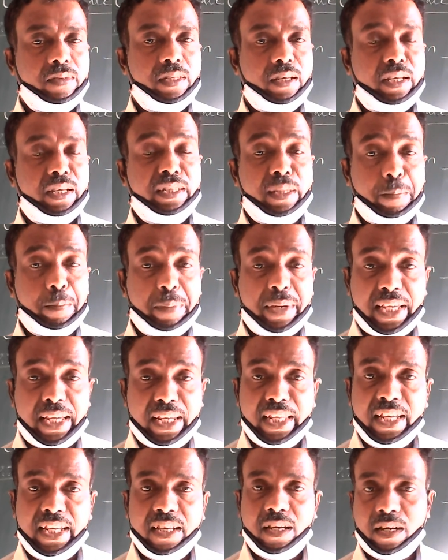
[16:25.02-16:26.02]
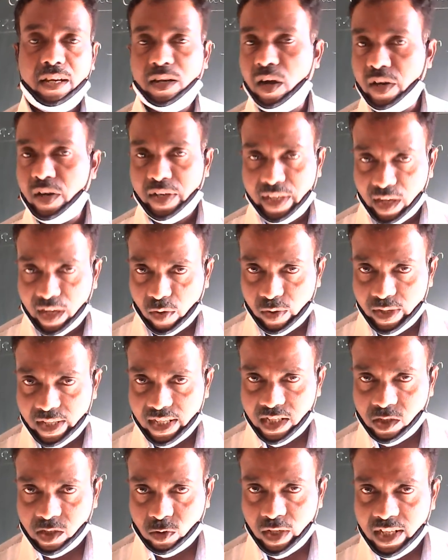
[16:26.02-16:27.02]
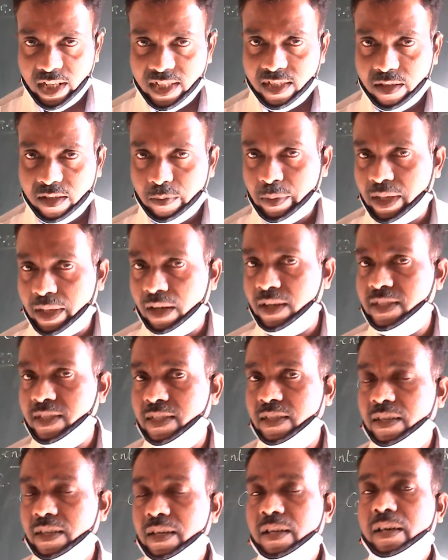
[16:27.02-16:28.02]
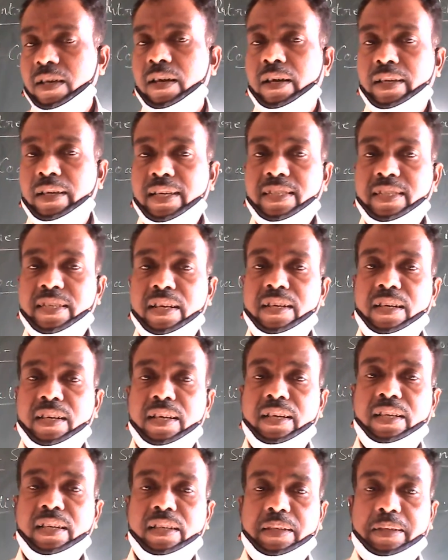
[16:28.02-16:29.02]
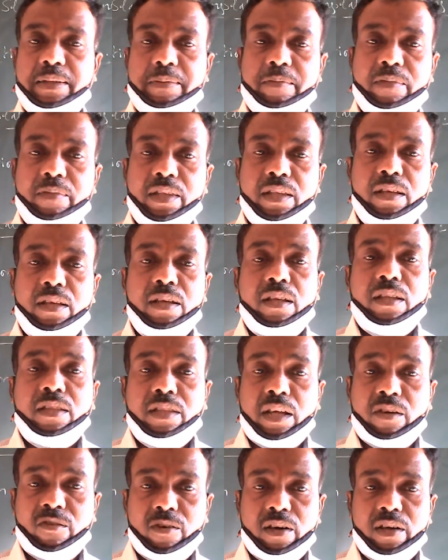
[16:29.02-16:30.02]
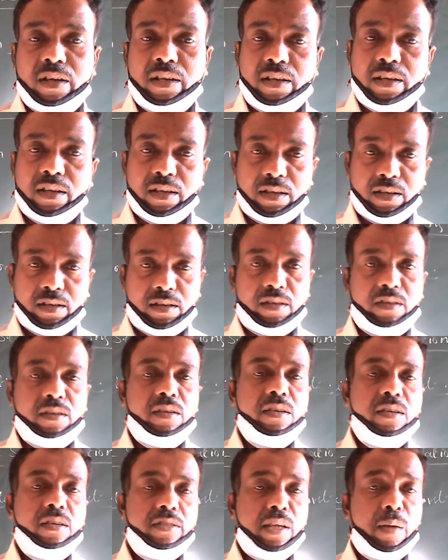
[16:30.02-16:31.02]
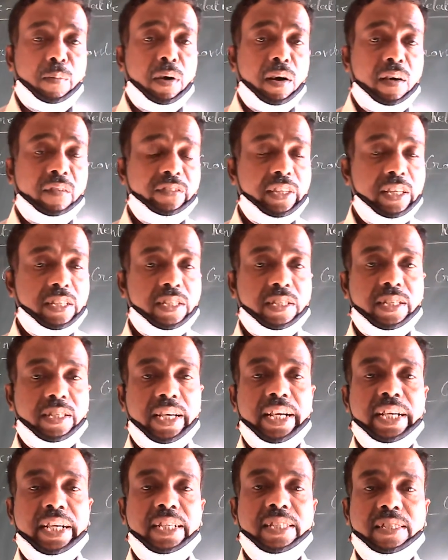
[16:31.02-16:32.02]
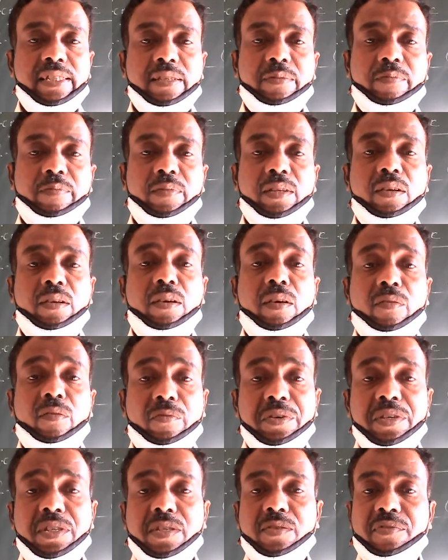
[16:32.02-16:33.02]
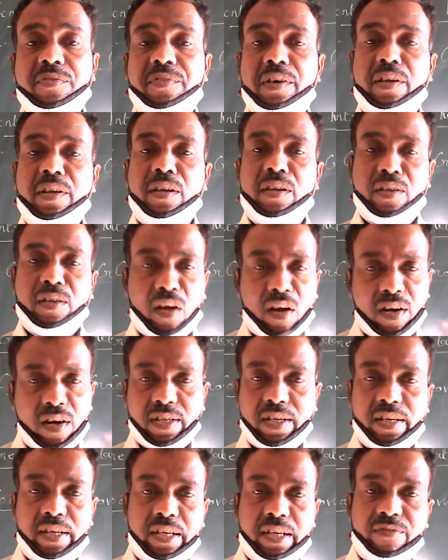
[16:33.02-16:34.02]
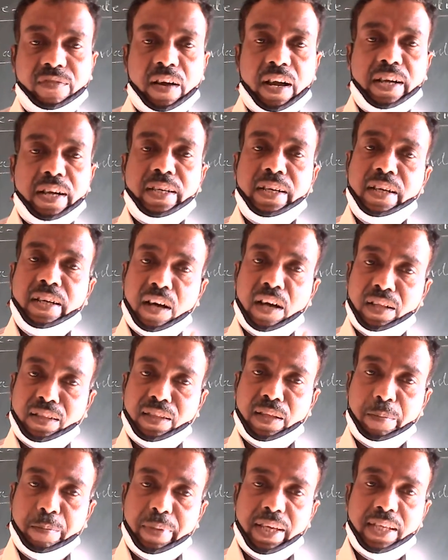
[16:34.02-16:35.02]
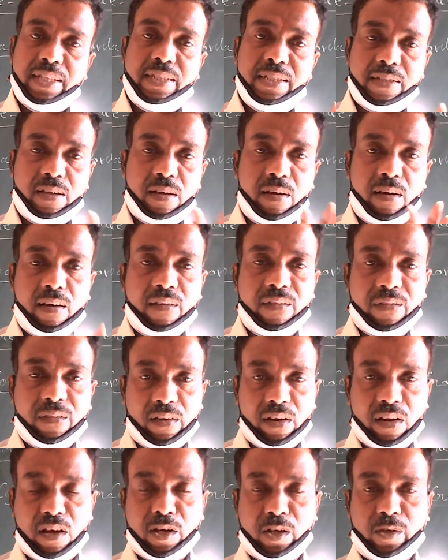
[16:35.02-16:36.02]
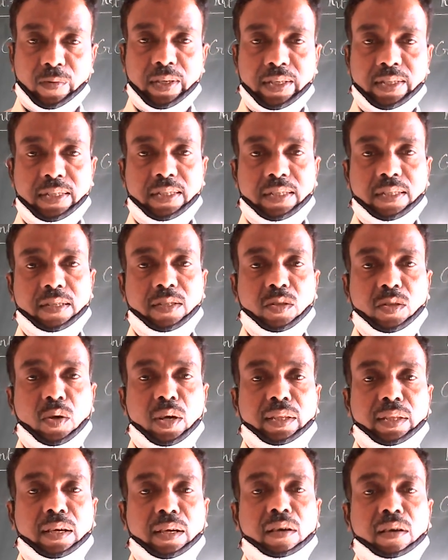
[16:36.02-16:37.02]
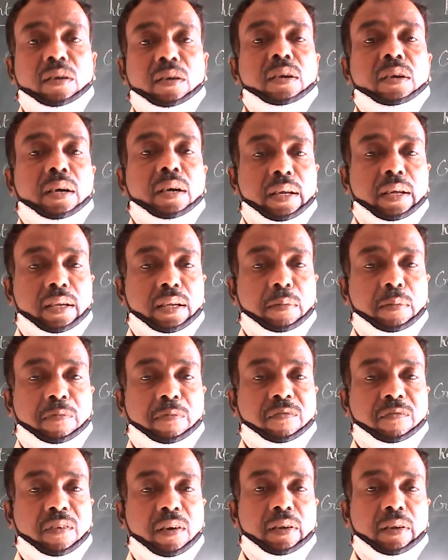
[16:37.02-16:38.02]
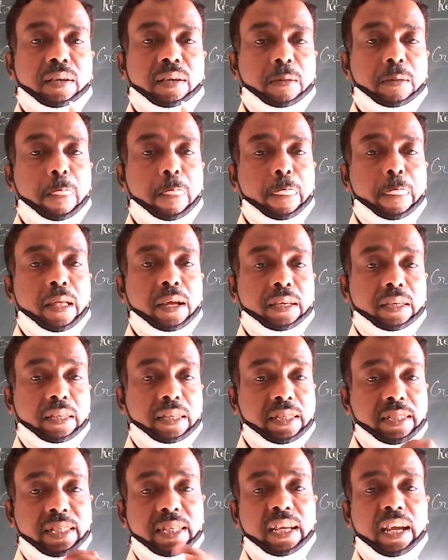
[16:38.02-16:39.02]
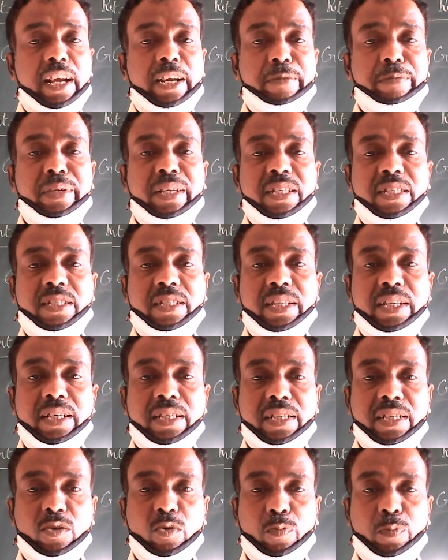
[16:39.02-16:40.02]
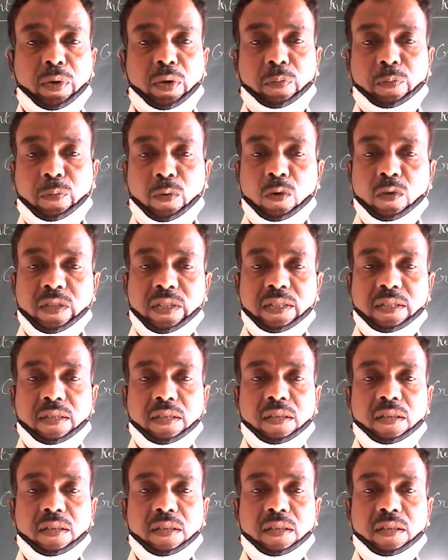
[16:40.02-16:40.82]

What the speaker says: in the beginning, not now, dear students, because recently there were some of the states which were not divided on the base of language. So on the for easy administrative purpose,